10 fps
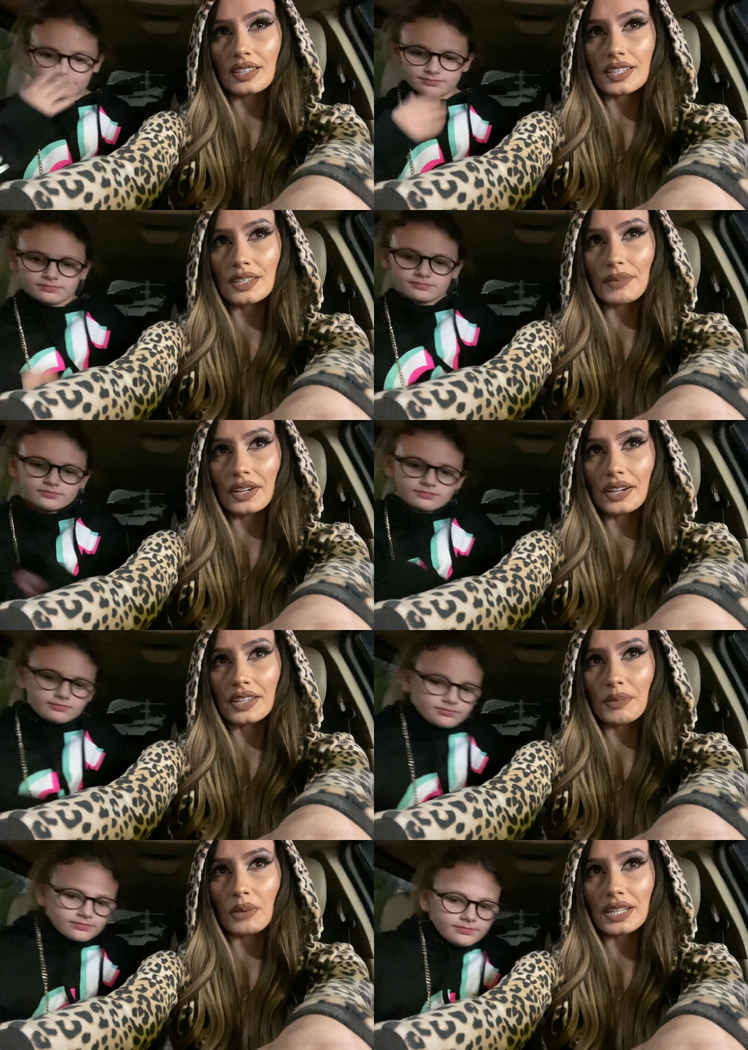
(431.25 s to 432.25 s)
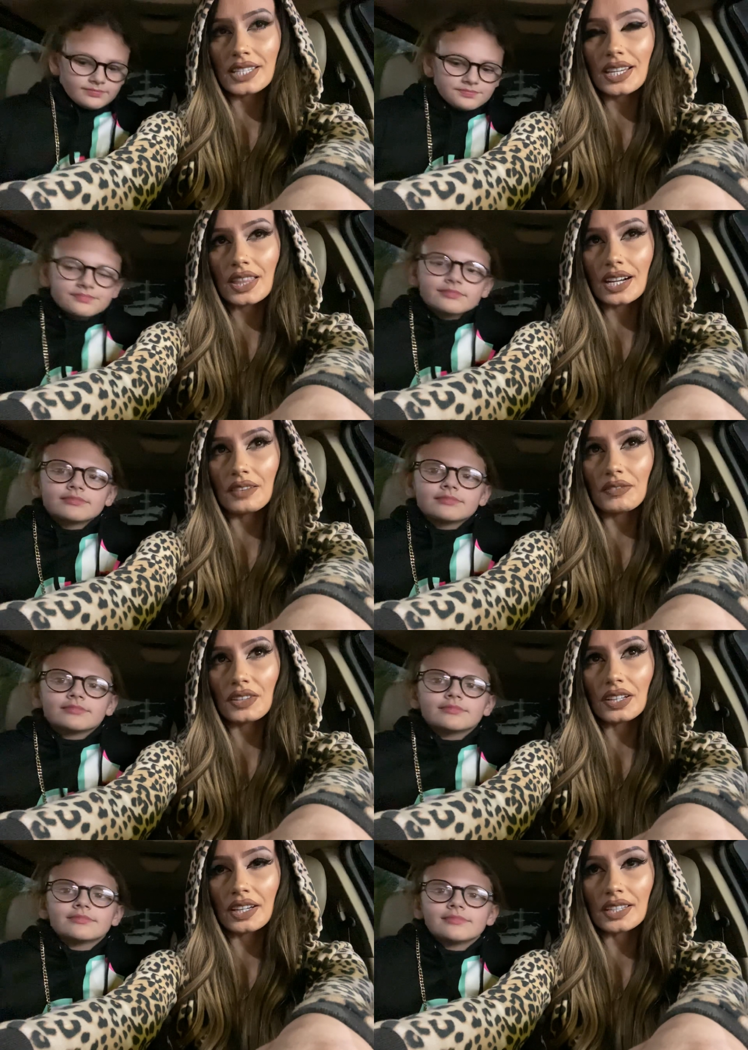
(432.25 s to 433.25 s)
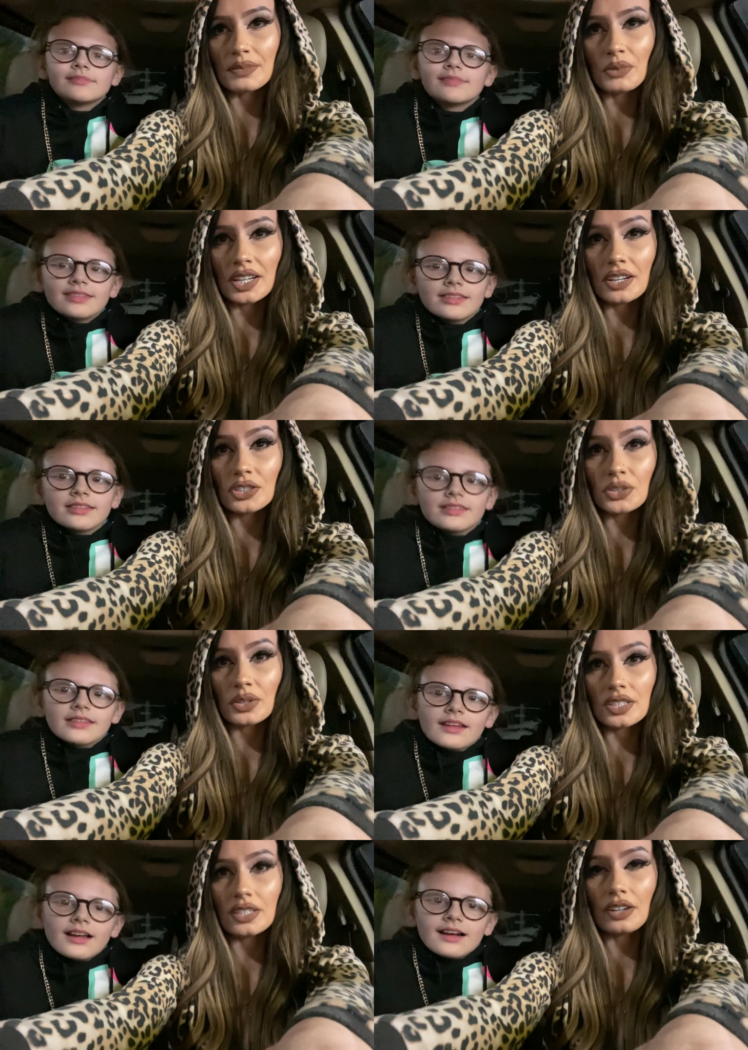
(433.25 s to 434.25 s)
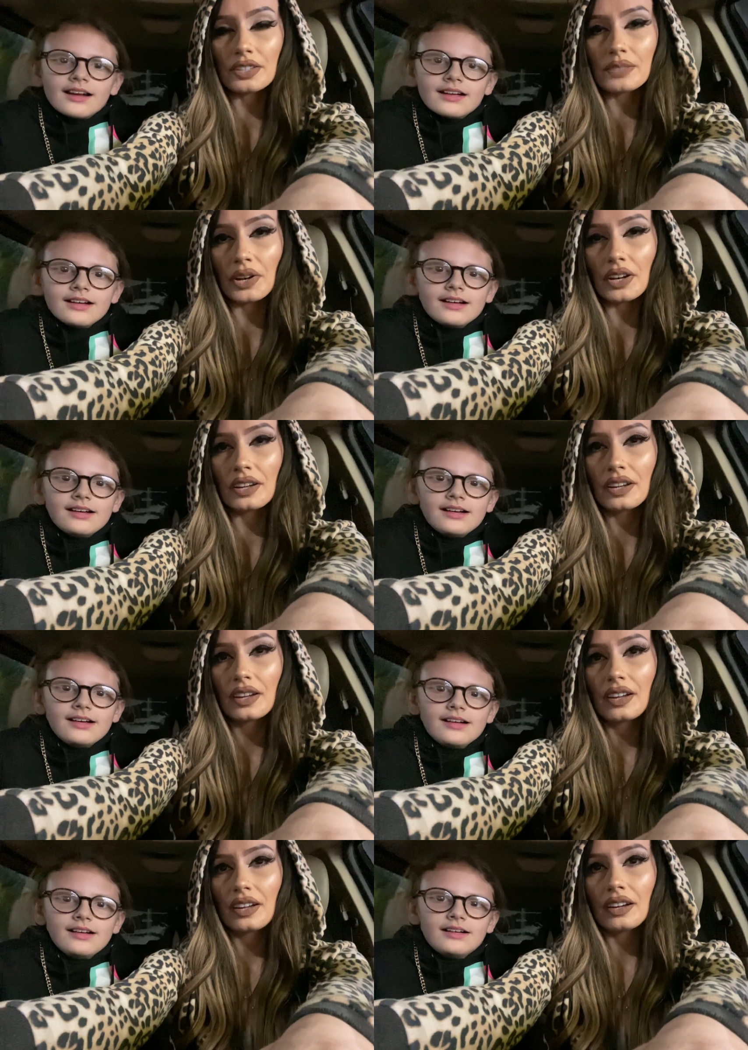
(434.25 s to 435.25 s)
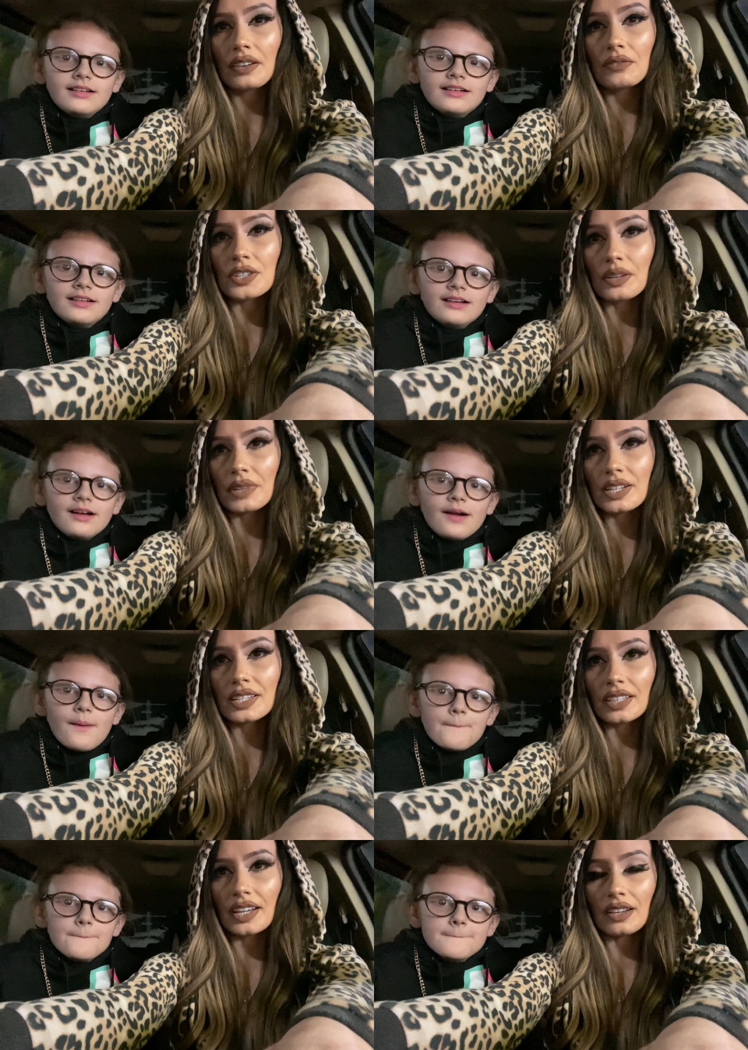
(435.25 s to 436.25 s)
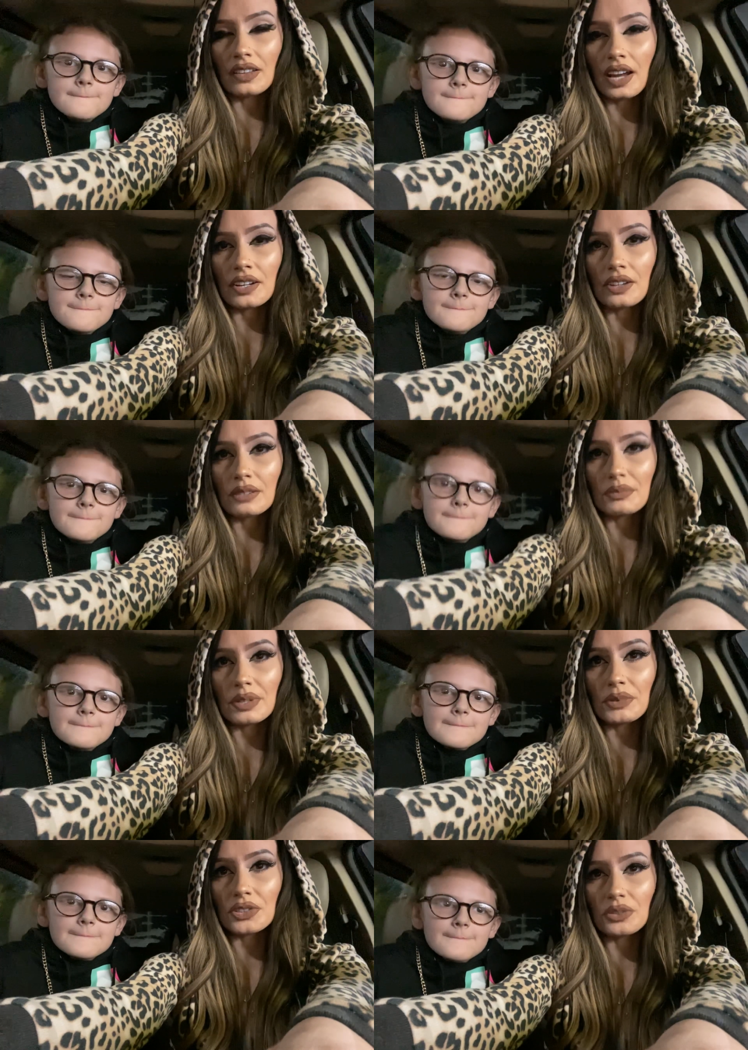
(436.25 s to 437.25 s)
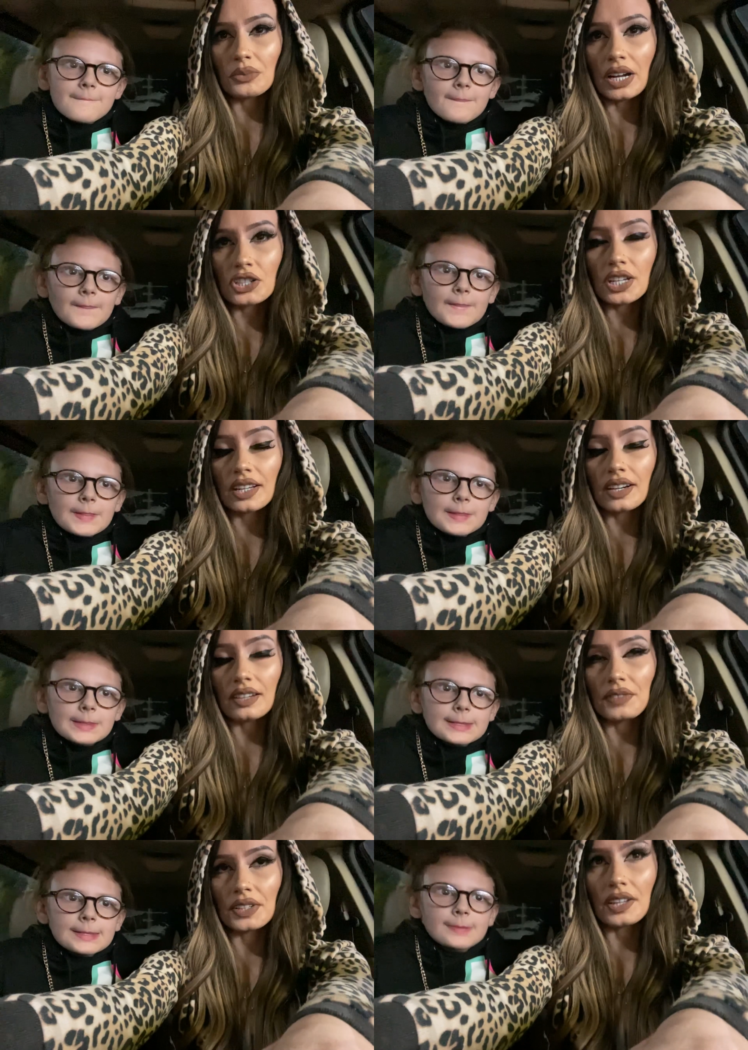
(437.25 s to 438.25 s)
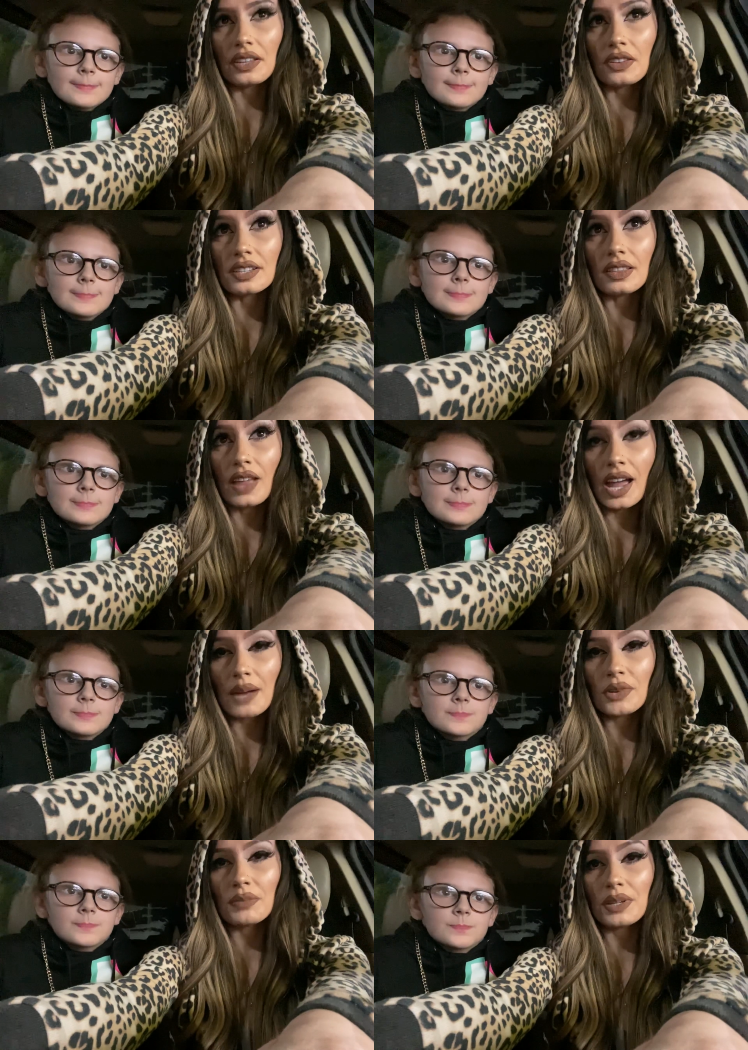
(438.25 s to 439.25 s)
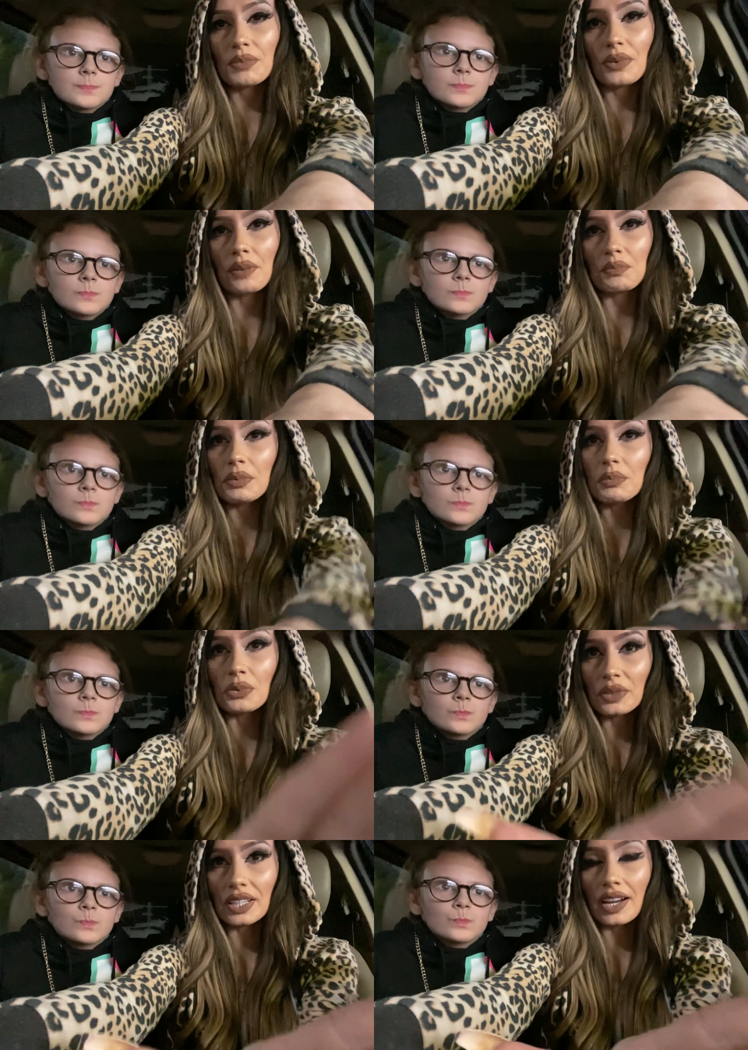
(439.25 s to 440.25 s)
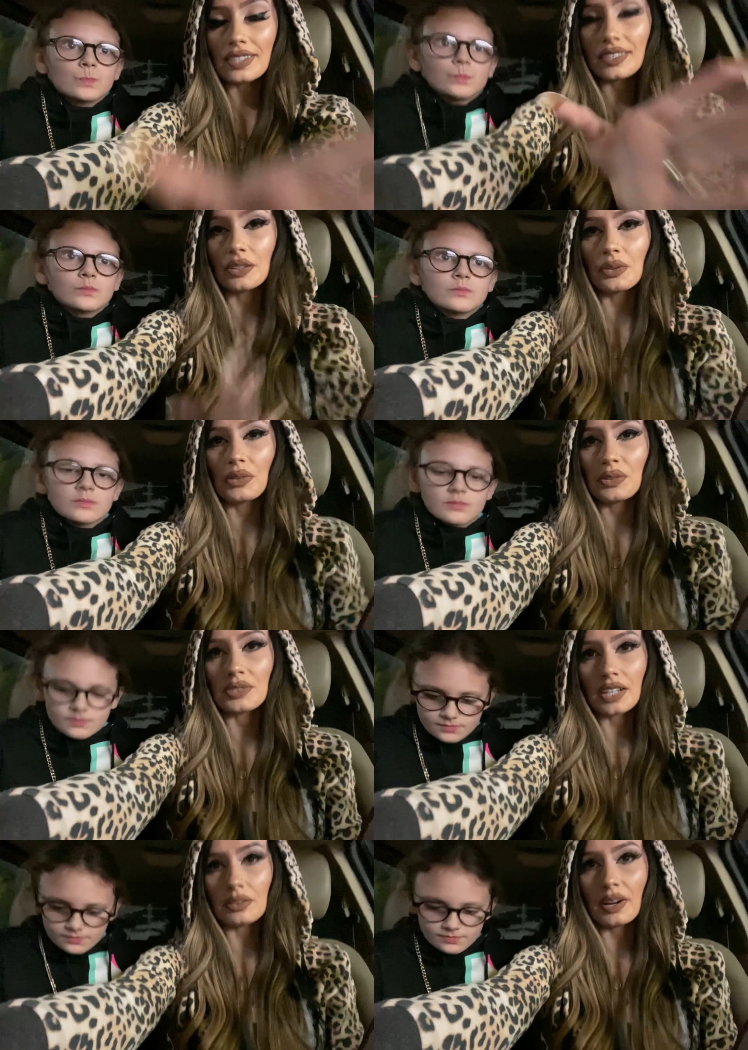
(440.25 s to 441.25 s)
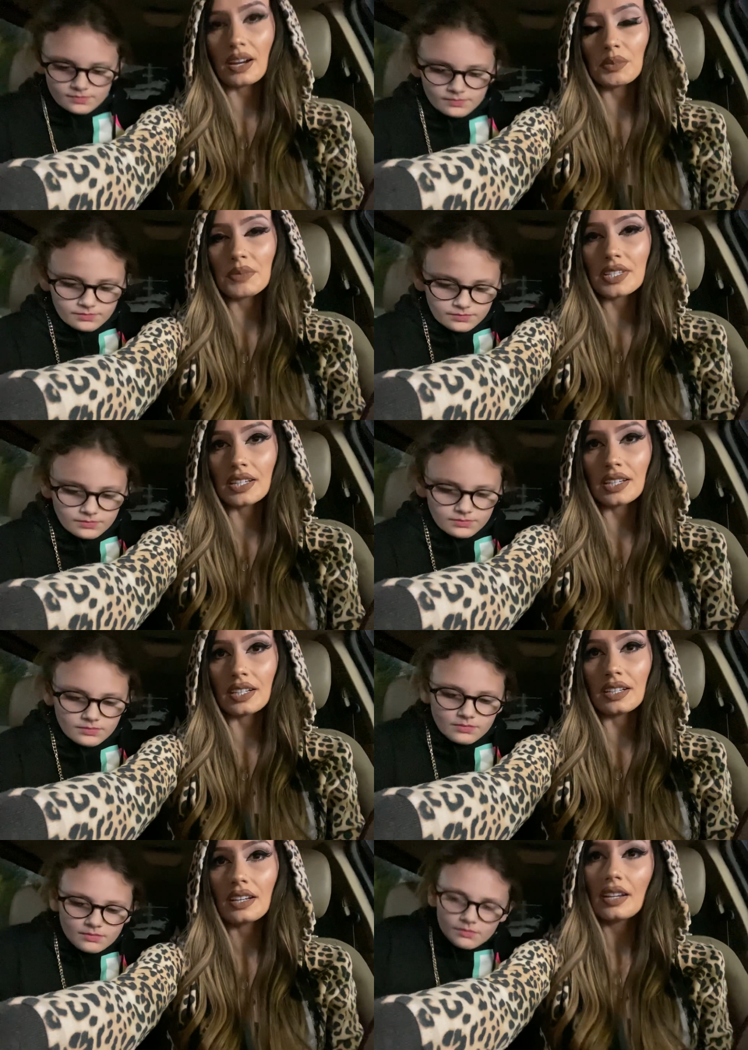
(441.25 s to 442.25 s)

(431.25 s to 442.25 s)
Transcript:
Speaker 1: this experience about my teeth, and I feel like it's more geared towards adults, but for some reason, like a lot of younger people do watch it. And I feel like there's a lot more people than people realize that are going through dental problems and